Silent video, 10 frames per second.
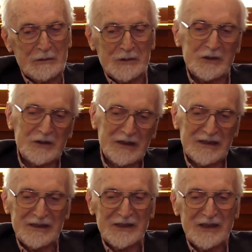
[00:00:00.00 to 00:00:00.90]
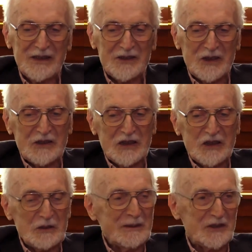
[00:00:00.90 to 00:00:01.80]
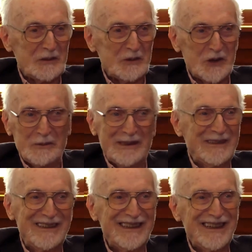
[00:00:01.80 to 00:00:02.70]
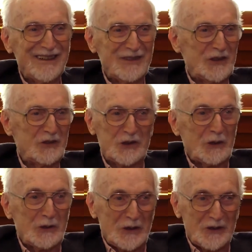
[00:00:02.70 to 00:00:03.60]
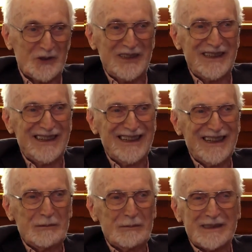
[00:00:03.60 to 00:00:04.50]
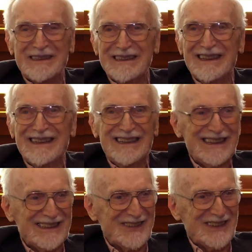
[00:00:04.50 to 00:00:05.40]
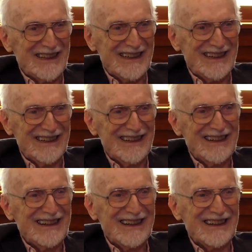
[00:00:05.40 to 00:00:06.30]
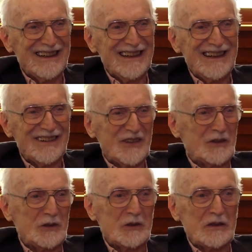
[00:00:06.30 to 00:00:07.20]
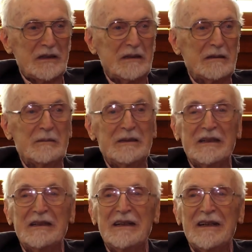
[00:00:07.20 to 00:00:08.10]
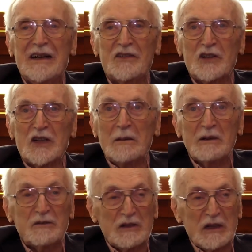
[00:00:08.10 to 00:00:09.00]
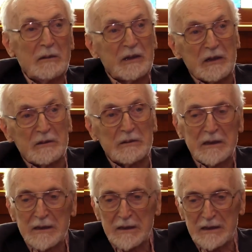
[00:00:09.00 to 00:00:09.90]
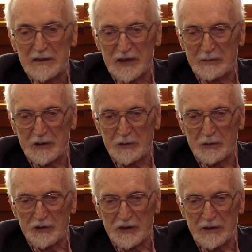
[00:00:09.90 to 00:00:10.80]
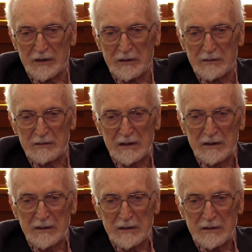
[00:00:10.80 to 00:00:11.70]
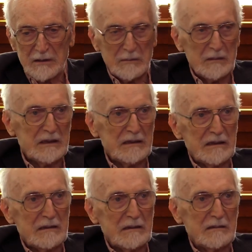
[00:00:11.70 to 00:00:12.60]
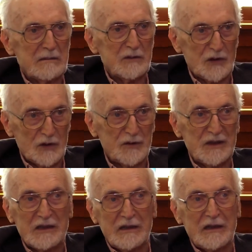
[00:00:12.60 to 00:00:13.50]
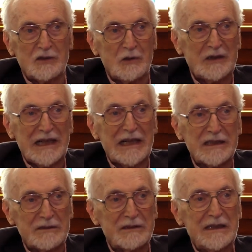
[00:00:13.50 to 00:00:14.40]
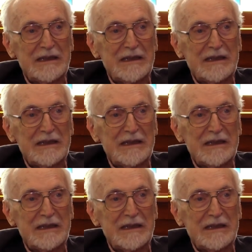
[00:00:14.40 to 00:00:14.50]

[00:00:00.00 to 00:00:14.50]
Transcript: don't you uh, start teaching me some German? I was just curious. But it's a, uh, it's a, uh, it's a common phenomenon in somebody who is, uh, I mean, uh, sort of intellectually active